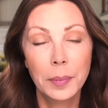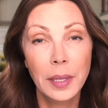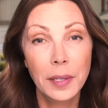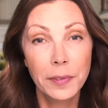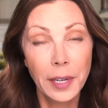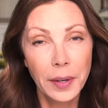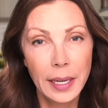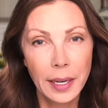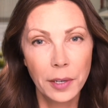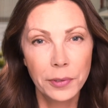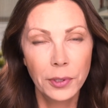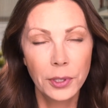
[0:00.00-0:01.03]
Be very
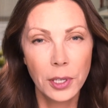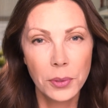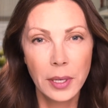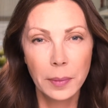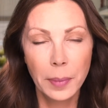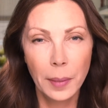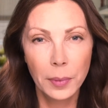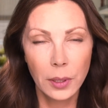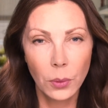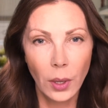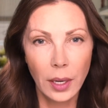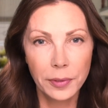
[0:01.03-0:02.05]
careful using public
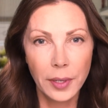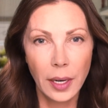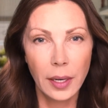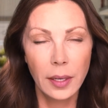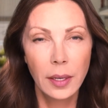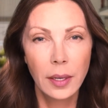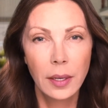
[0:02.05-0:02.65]
Wi-Fi.